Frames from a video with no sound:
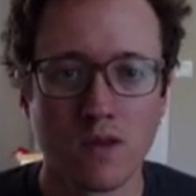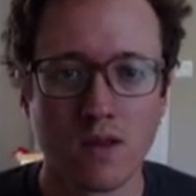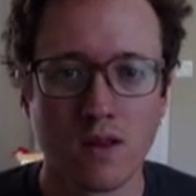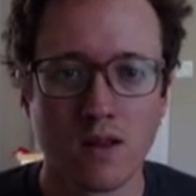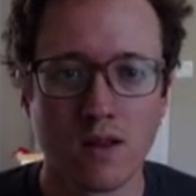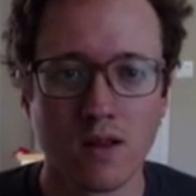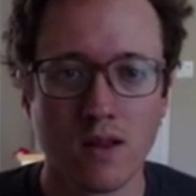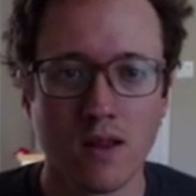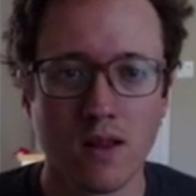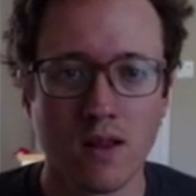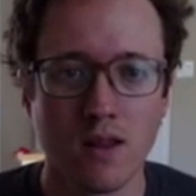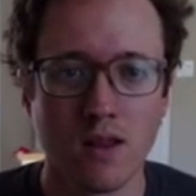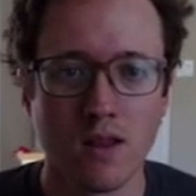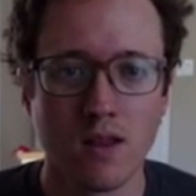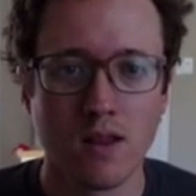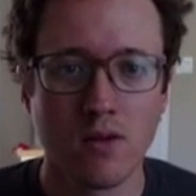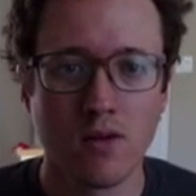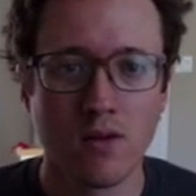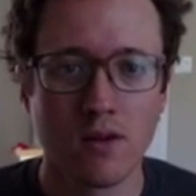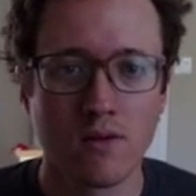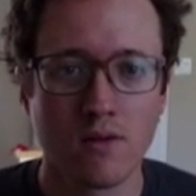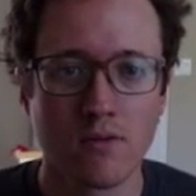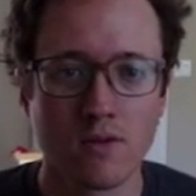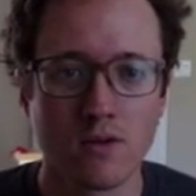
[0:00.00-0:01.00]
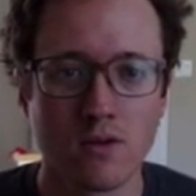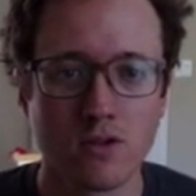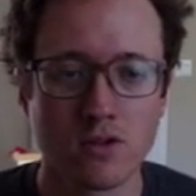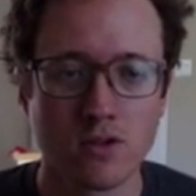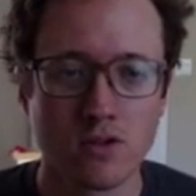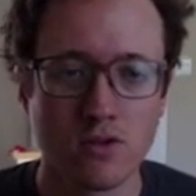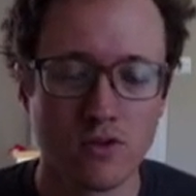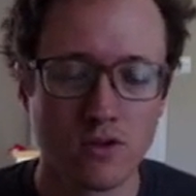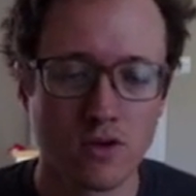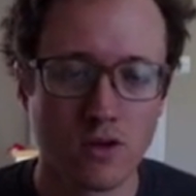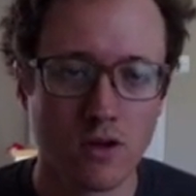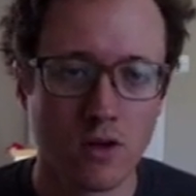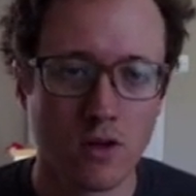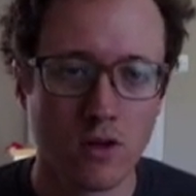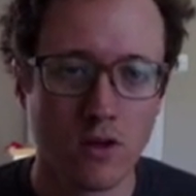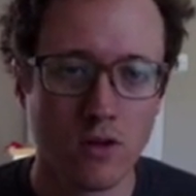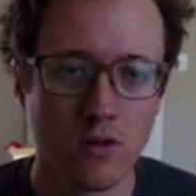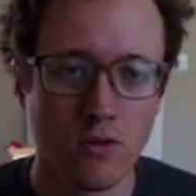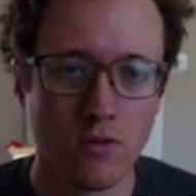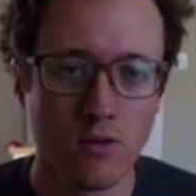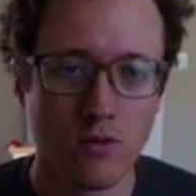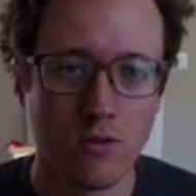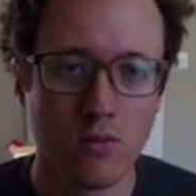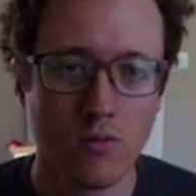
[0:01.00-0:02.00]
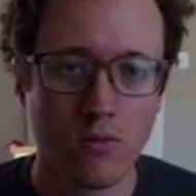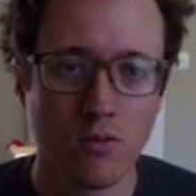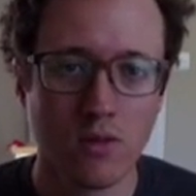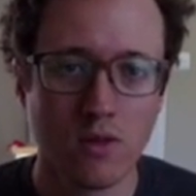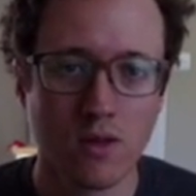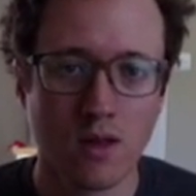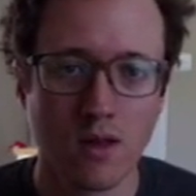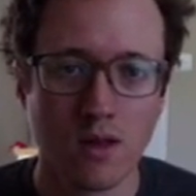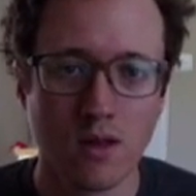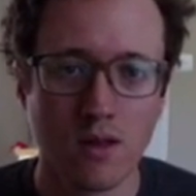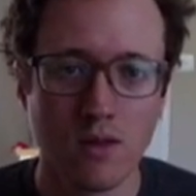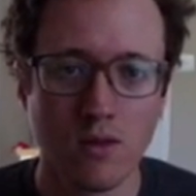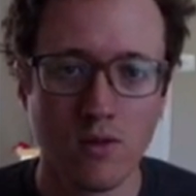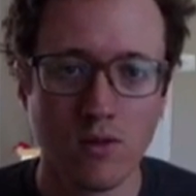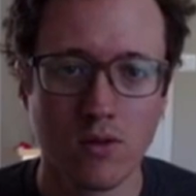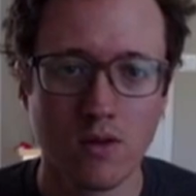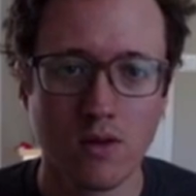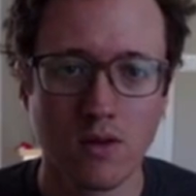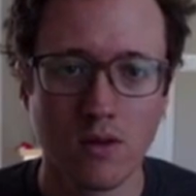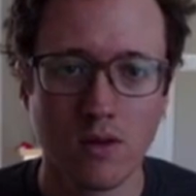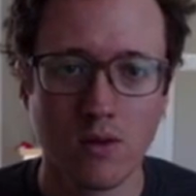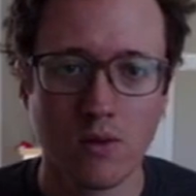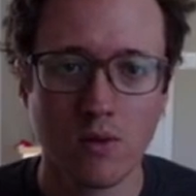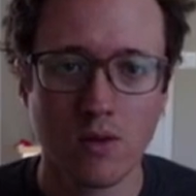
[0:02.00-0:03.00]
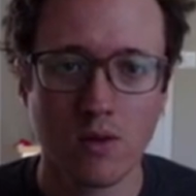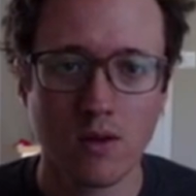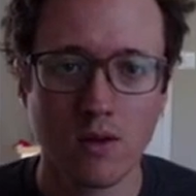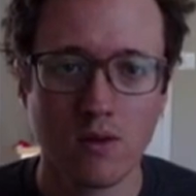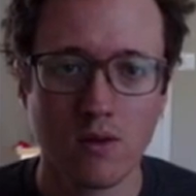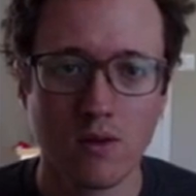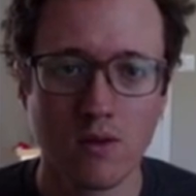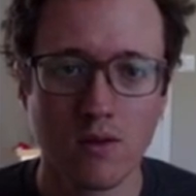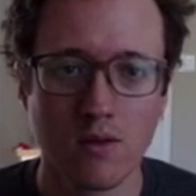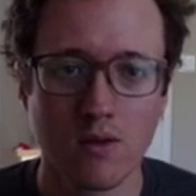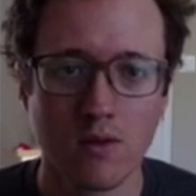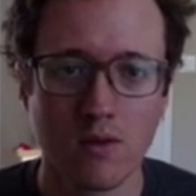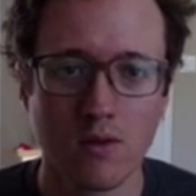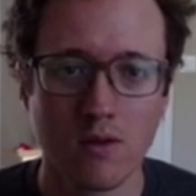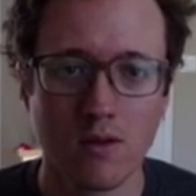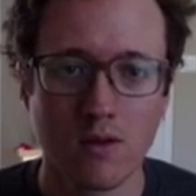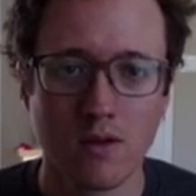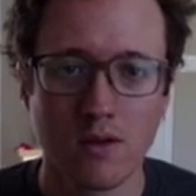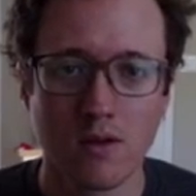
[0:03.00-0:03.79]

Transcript: then you have to choose a clue that you think will